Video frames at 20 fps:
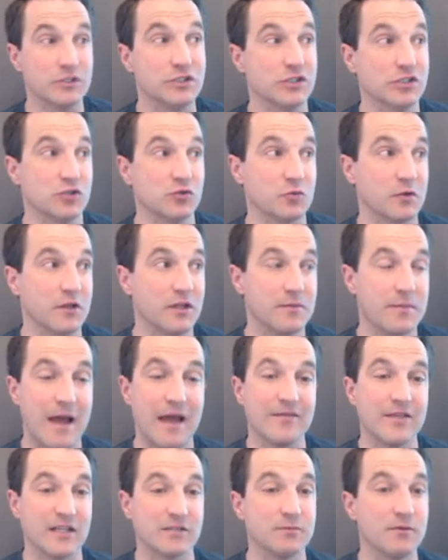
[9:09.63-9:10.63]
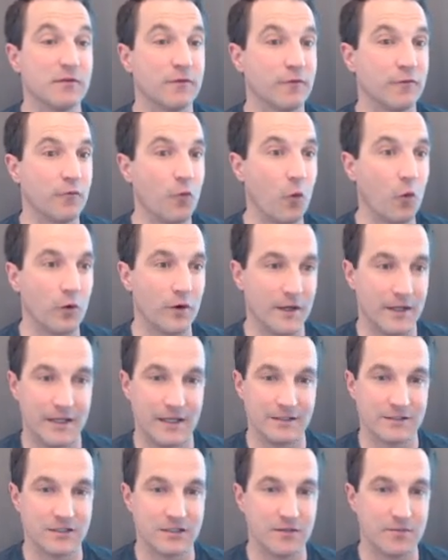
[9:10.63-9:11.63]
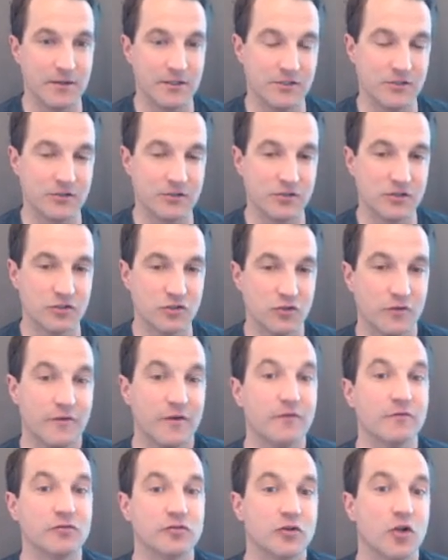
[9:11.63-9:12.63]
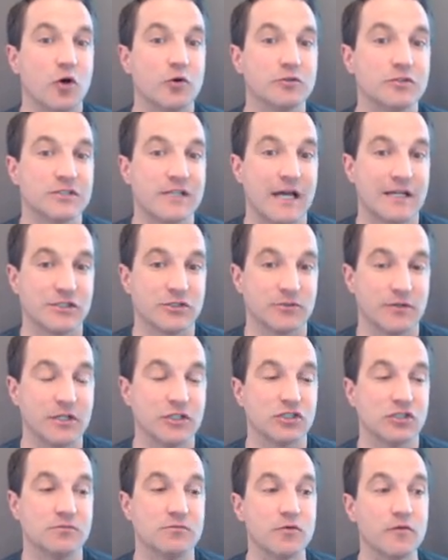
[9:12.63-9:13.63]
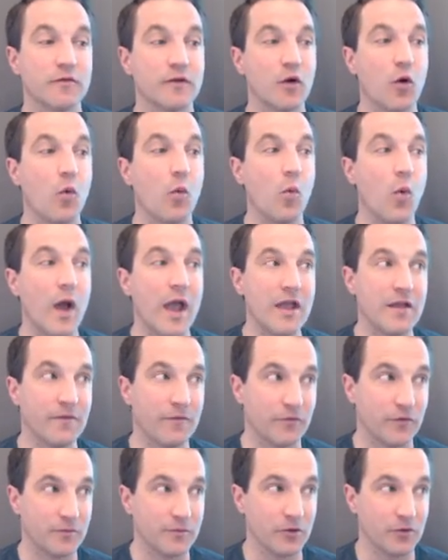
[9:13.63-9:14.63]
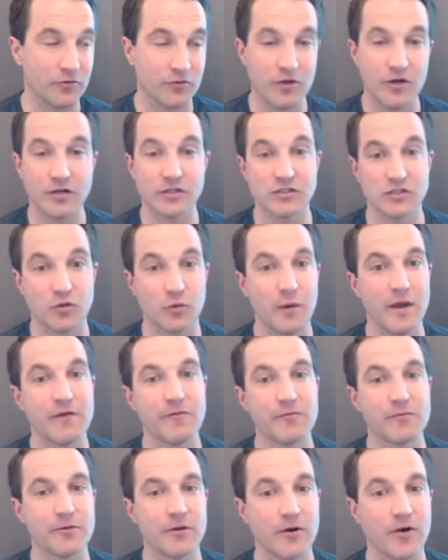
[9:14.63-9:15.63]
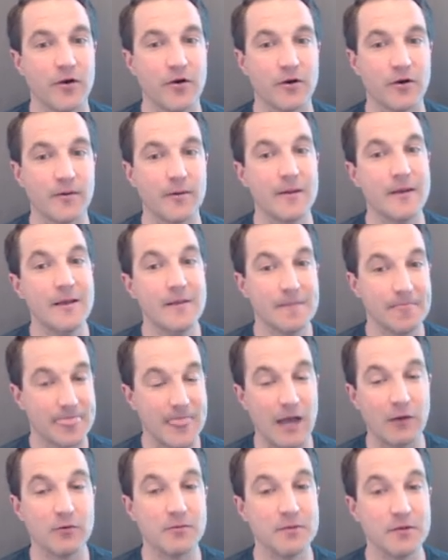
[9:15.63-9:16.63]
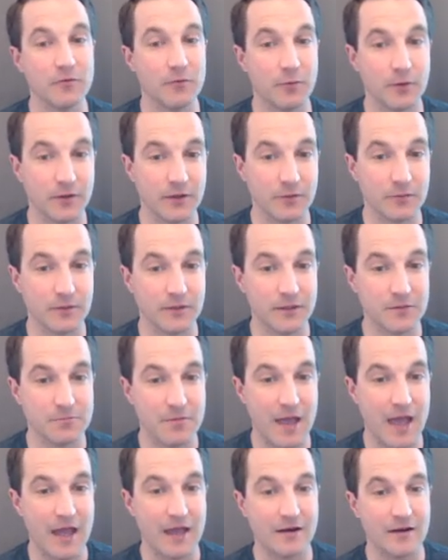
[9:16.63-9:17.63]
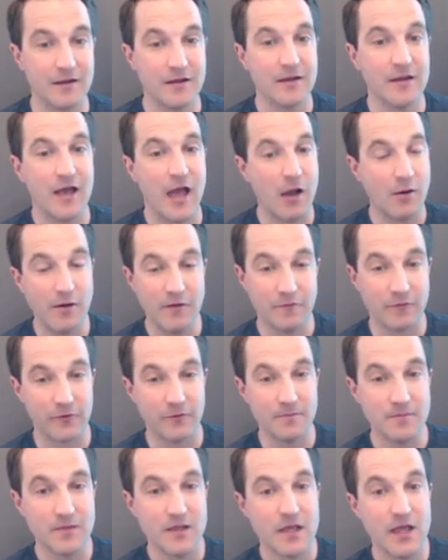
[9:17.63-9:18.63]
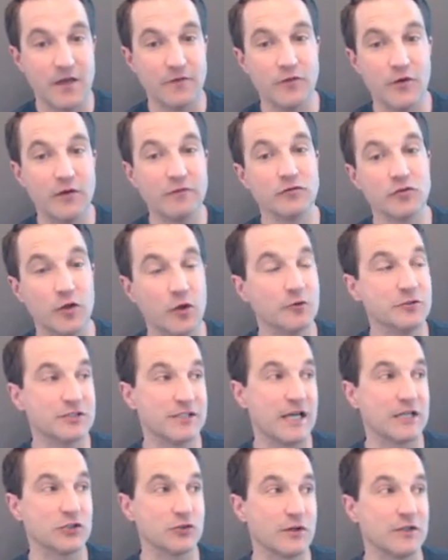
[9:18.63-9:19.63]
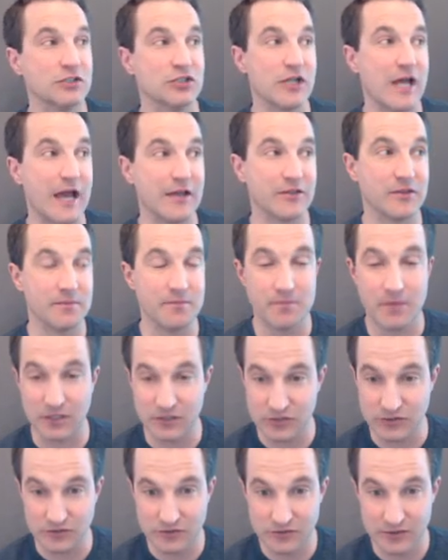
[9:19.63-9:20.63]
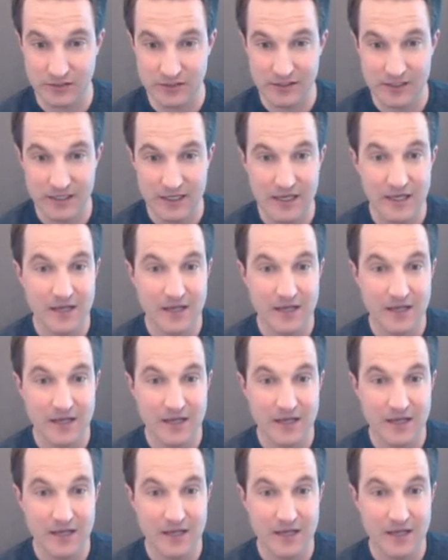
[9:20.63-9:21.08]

which is really bad. That's before it gets to the muscles. So if you have low saturation moving away from your lungs and away from your heart, that would be really, really bad. However, if you have low saturation at the muscles,